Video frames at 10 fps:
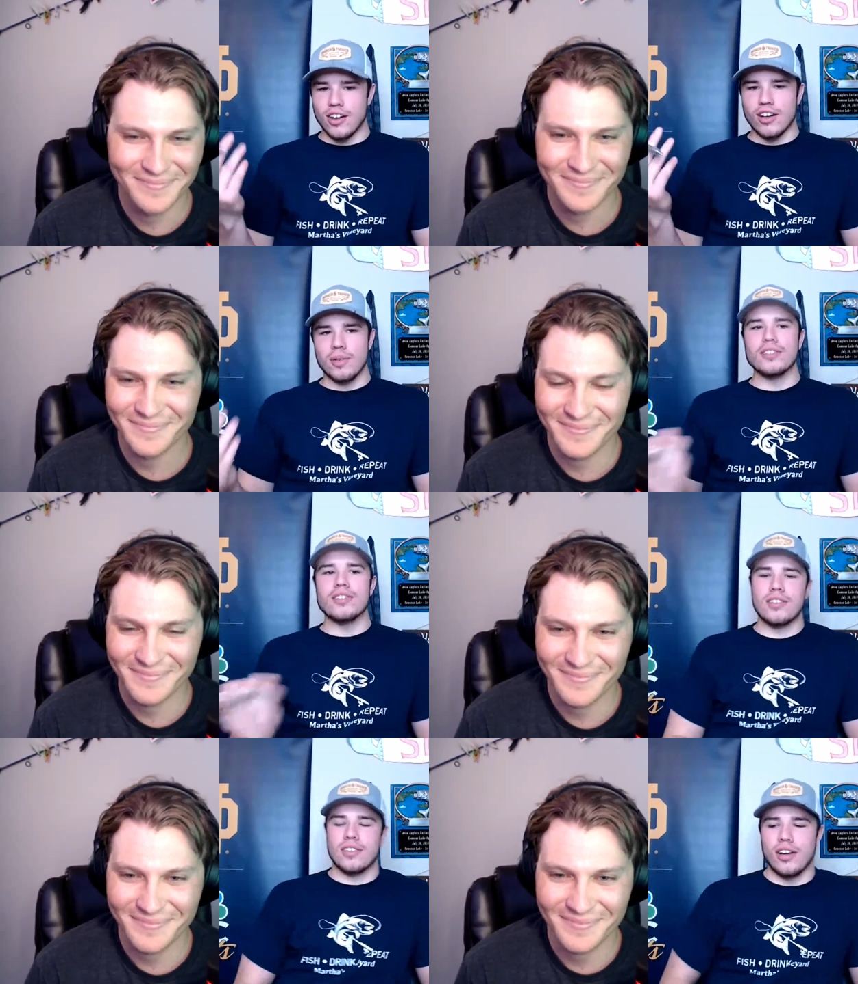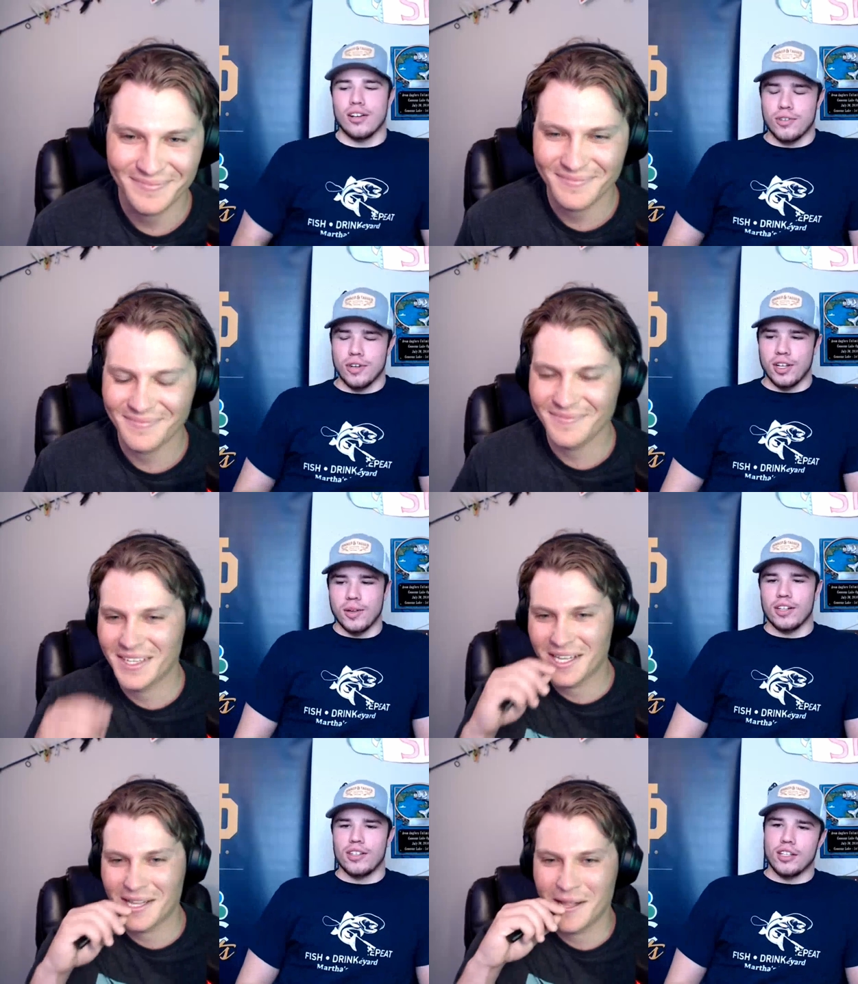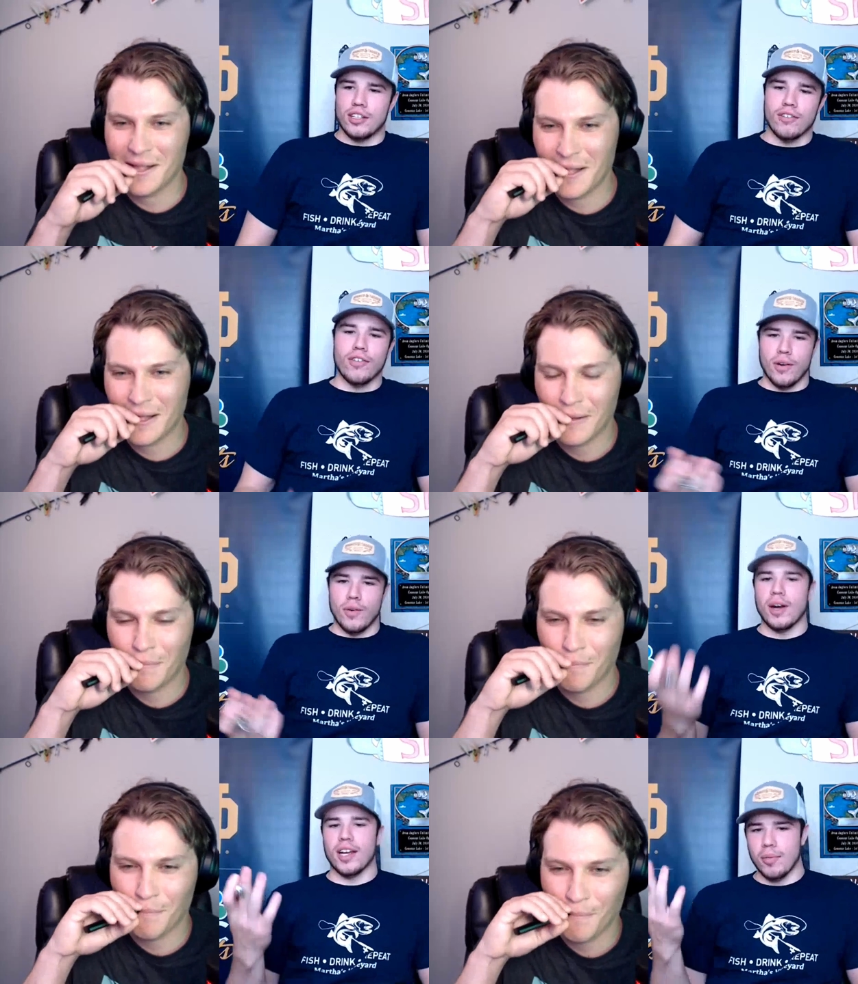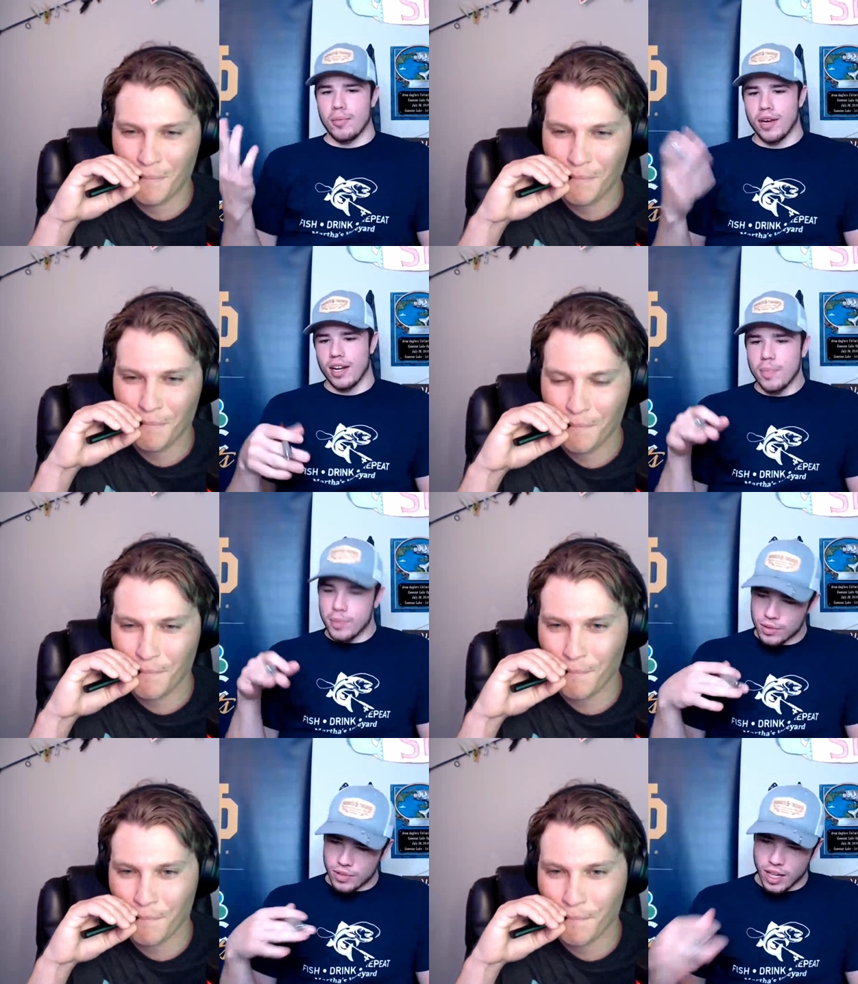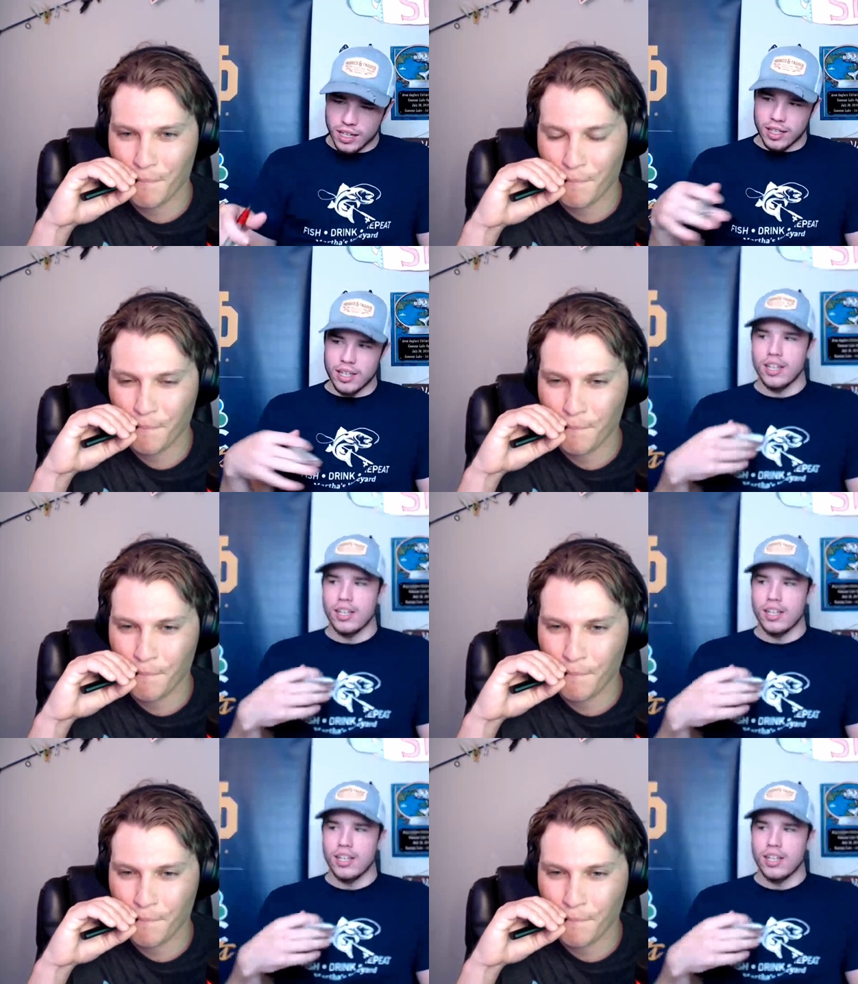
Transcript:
Speaker 1: it's awesome. It's Australia. It, it's unfor- I want to kind of bring it up slightly.